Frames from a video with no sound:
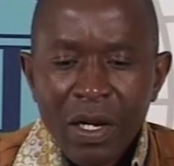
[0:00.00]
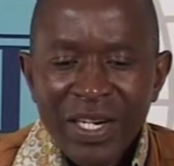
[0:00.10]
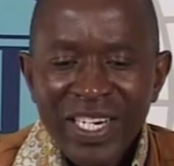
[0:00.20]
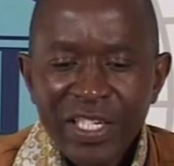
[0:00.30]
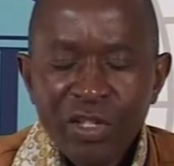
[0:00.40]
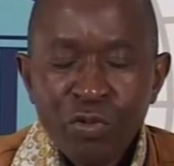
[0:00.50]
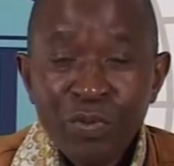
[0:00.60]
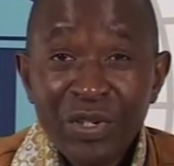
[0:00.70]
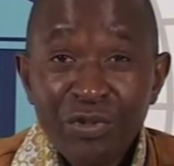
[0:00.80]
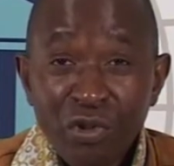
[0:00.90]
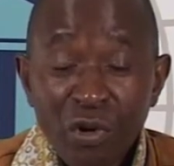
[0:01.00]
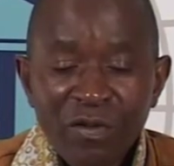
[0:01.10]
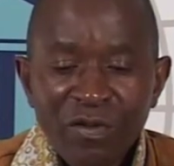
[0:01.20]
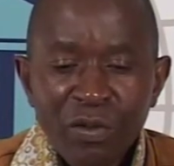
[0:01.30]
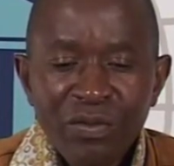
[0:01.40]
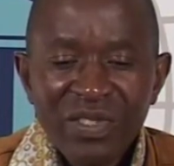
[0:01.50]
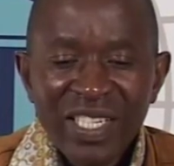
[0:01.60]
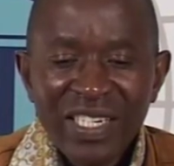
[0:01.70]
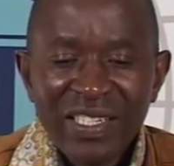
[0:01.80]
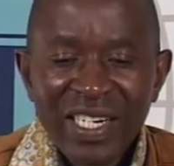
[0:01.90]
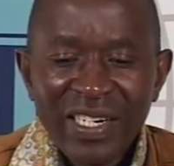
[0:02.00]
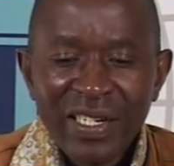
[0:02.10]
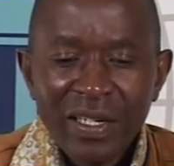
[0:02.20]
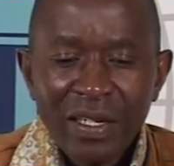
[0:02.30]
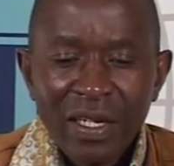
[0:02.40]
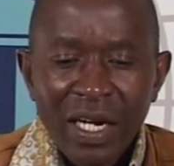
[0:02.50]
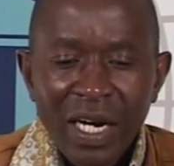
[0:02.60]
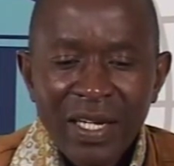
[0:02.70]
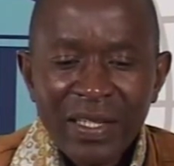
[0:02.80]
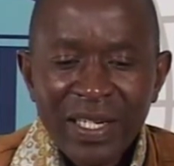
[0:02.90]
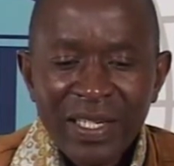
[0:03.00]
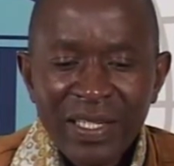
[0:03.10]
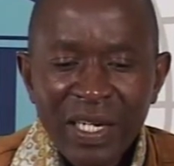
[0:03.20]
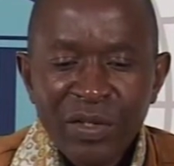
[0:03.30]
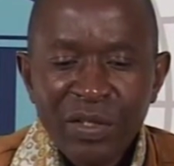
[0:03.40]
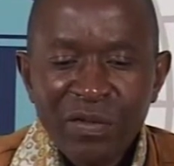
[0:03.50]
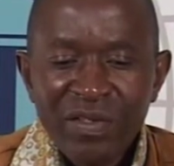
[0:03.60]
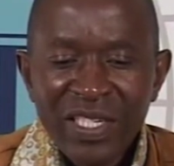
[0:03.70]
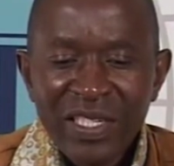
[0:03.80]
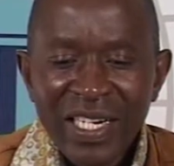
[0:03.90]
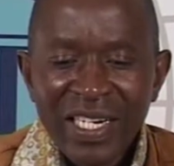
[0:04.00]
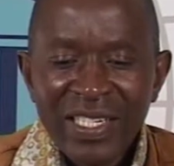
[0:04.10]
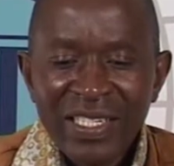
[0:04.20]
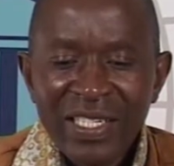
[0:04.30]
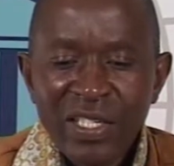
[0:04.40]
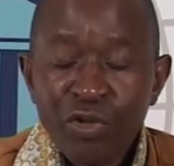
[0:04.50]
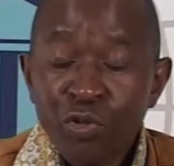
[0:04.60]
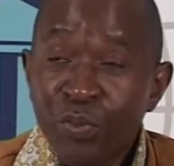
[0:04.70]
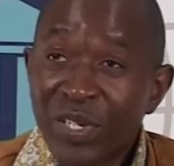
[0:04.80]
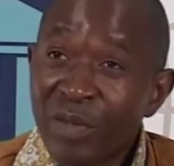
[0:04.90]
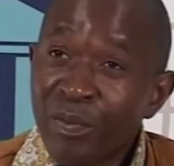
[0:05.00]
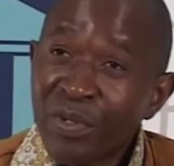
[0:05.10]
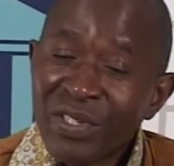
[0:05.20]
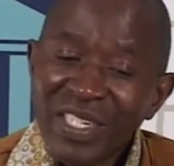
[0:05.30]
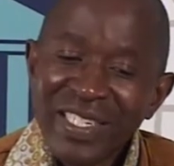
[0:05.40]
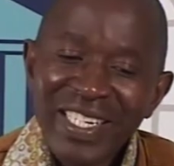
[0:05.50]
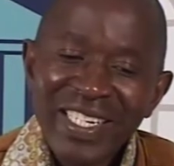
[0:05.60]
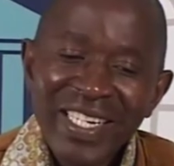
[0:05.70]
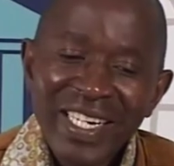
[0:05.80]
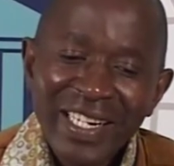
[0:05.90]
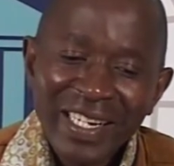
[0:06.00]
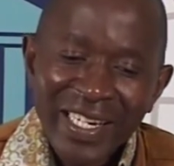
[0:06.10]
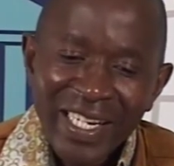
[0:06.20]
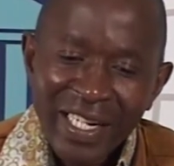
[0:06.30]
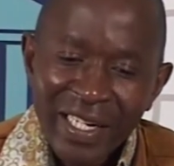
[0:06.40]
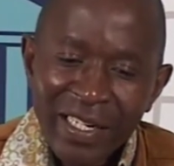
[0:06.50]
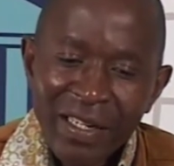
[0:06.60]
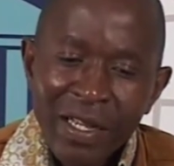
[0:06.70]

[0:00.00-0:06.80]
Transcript: need to be drawn from such data, and the results of this analysis should be reported in a clear,